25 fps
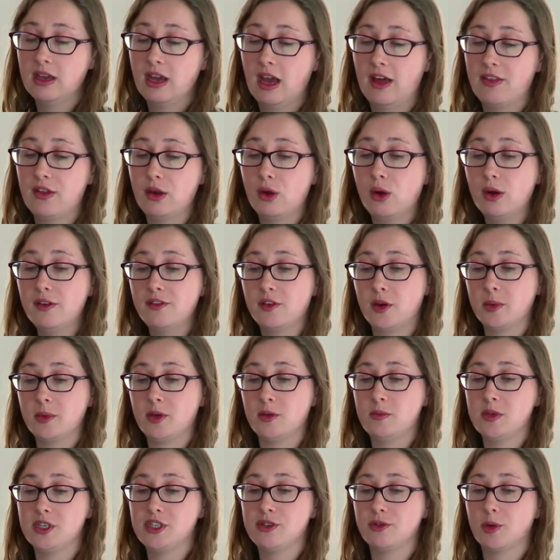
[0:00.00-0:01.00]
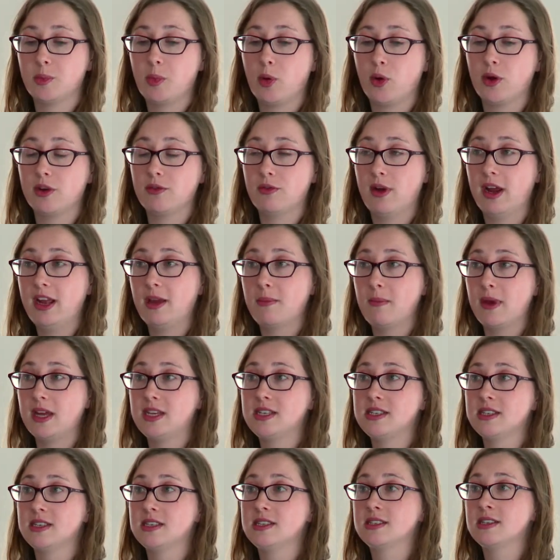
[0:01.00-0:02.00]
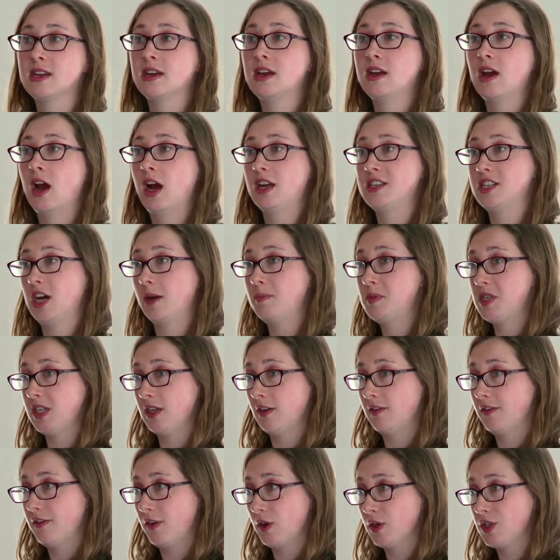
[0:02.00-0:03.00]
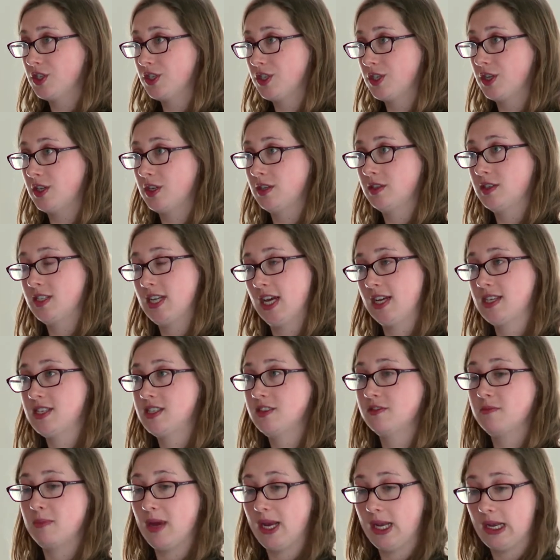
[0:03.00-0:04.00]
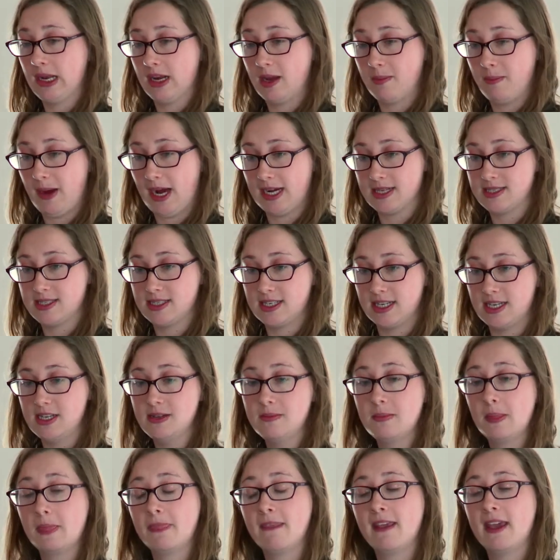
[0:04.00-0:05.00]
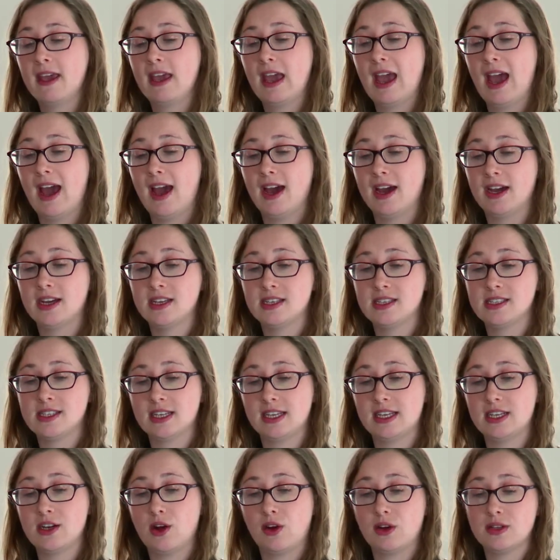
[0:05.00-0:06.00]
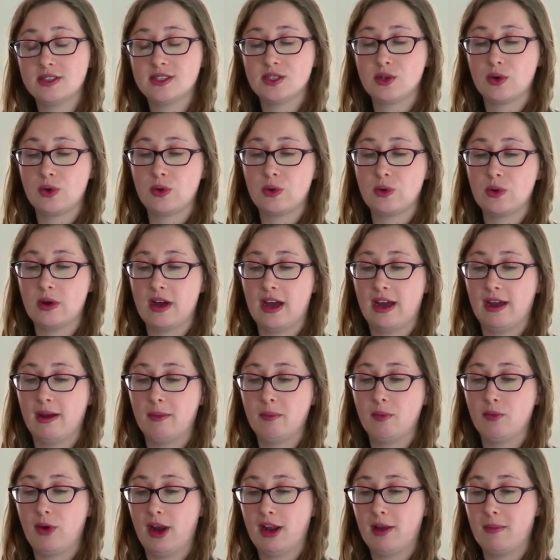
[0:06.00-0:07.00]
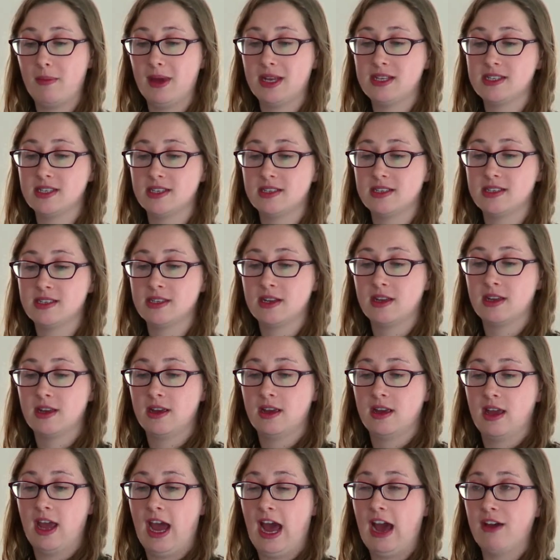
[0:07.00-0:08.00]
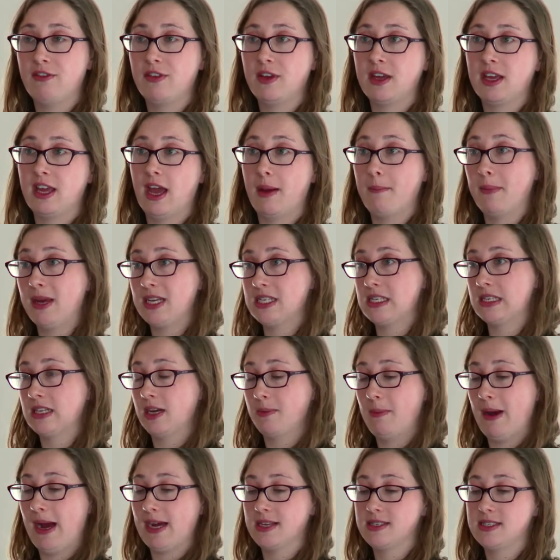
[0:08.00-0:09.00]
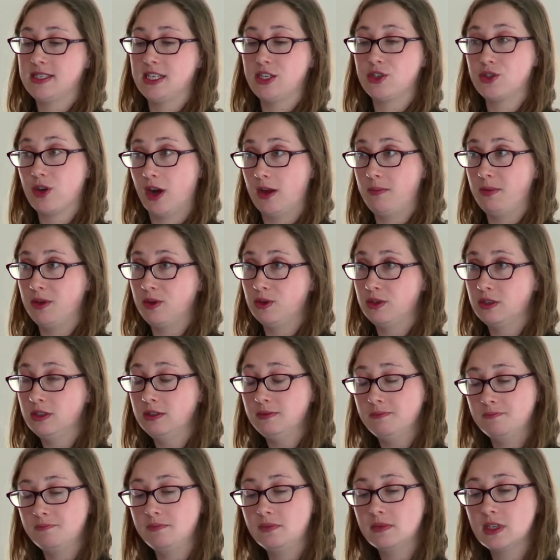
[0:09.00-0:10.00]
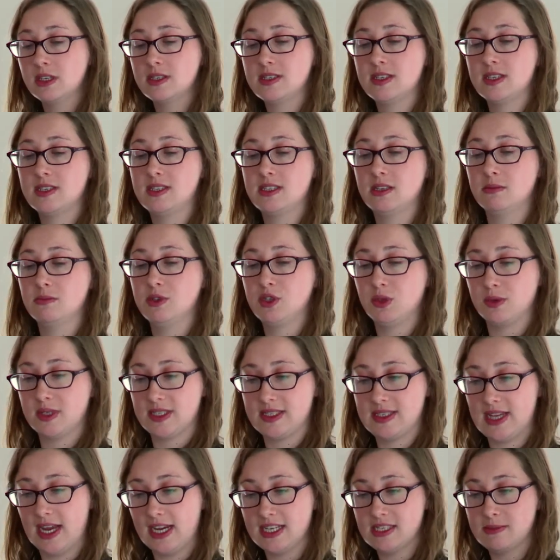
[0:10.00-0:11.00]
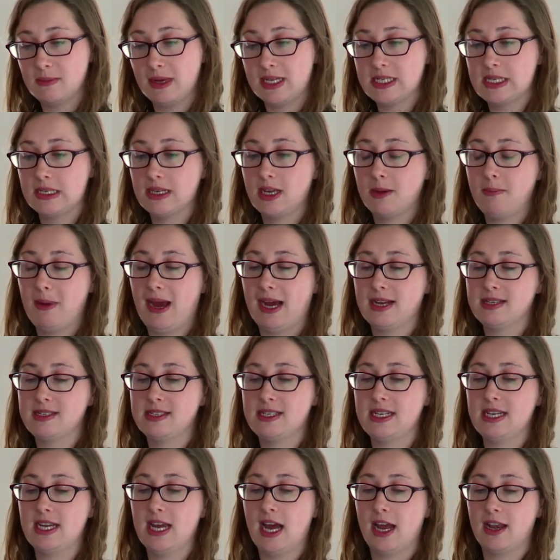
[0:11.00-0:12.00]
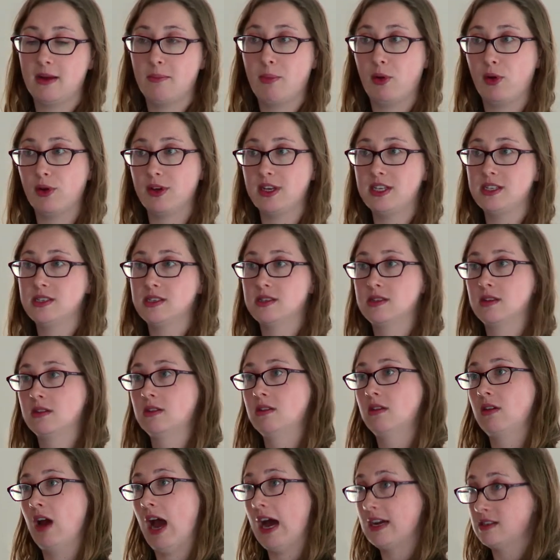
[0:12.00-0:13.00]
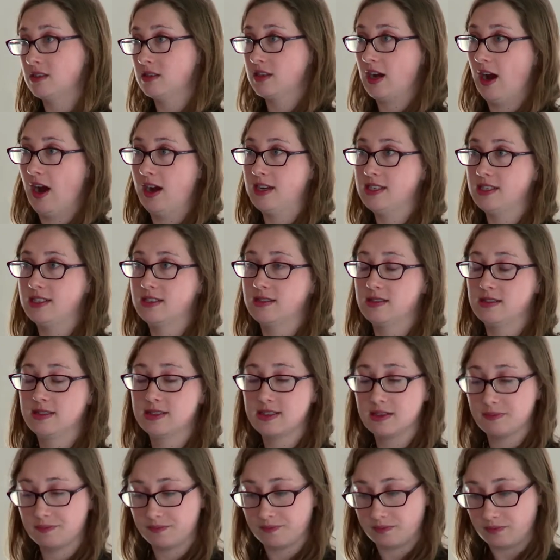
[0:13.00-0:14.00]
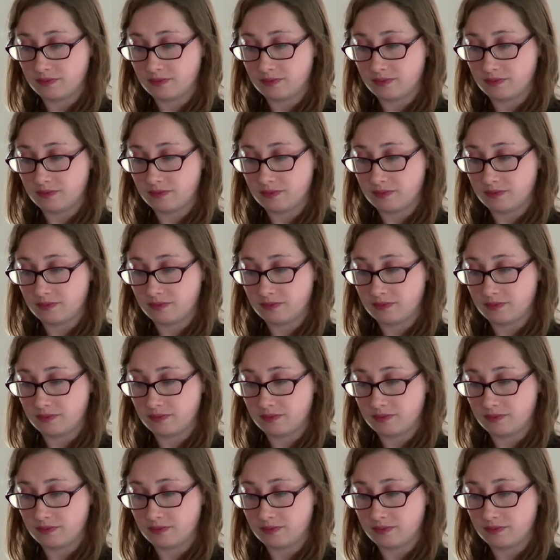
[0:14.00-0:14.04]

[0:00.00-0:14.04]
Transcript: And the Law Reform Commission report recommended adopting a functional test of mental capacity, and it also recommended having a mental capacity tribunal system to assess mental capacity and appoint adult guardians,